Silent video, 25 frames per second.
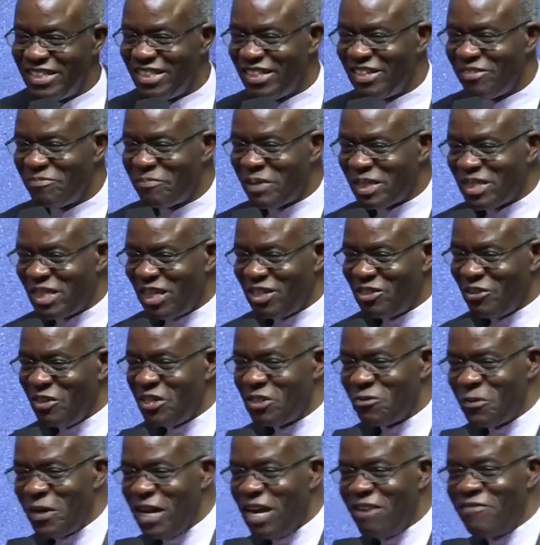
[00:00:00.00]
Pastor Joyce,
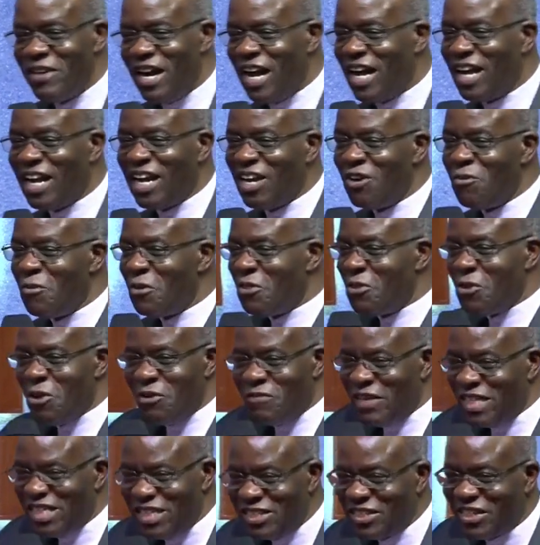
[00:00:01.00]
we never agreed with you over
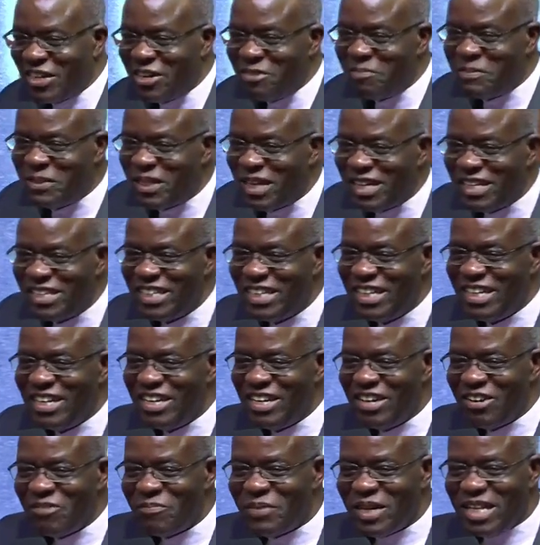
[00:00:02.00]
this scripture,
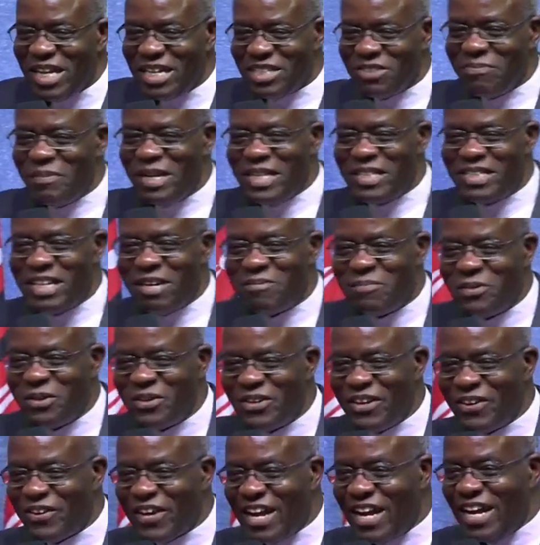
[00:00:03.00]
but that's my someone,
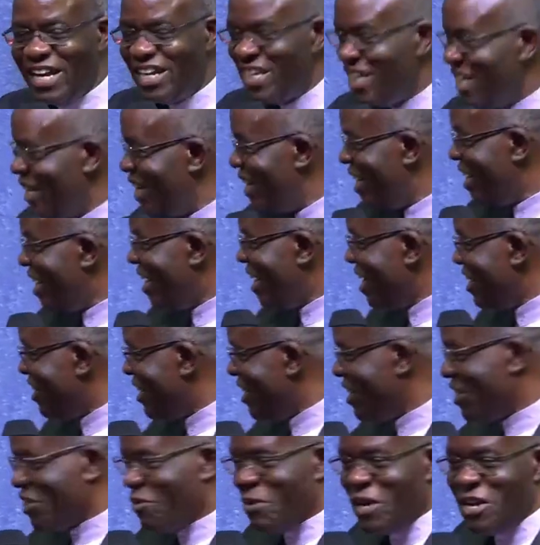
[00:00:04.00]
okay? She's
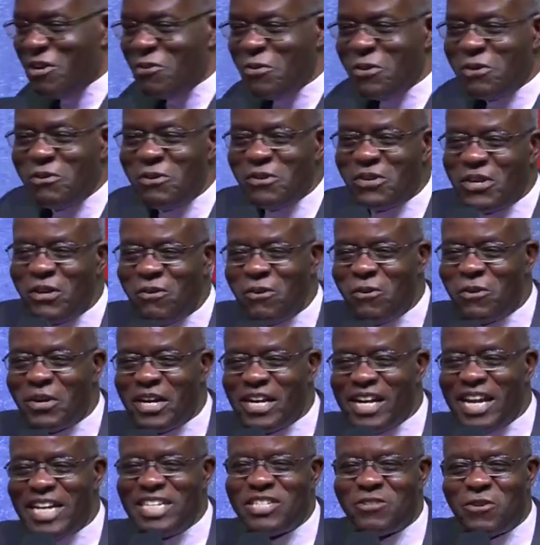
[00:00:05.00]
the one who, who
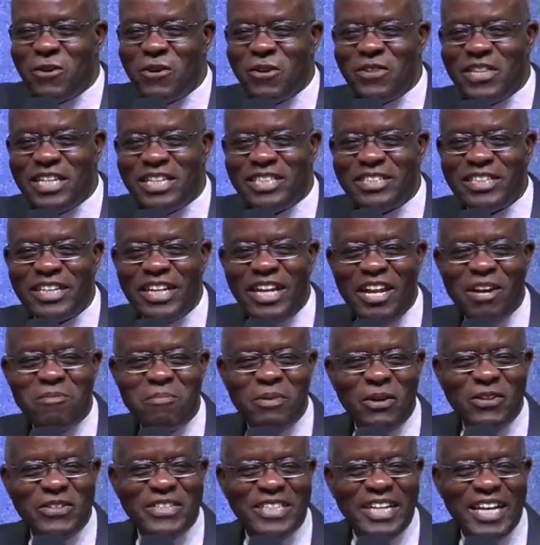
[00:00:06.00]
creates all these
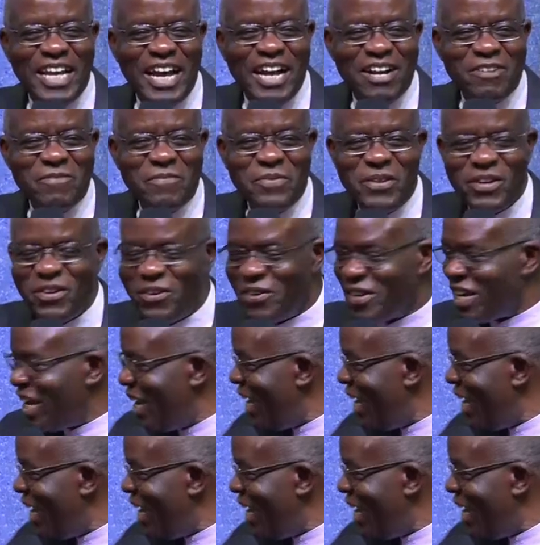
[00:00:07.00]
labels here, okay?